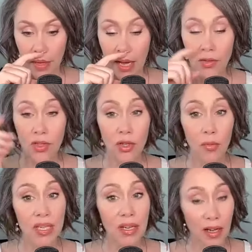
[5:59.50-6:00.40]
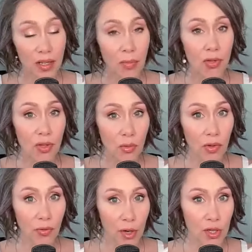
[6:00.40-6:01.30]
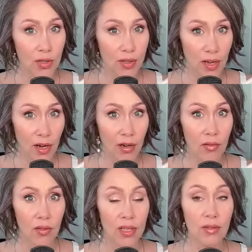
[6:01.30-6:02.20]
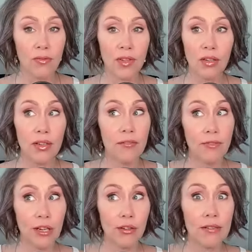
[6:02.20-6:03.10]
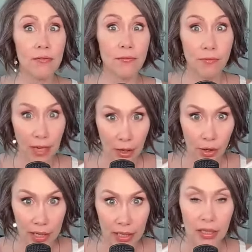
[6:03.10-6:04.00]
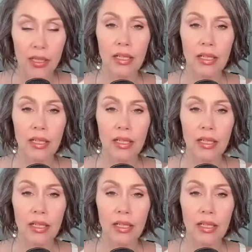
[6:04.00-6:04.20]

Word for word: And so, because most of the world functions there, it's very, very, very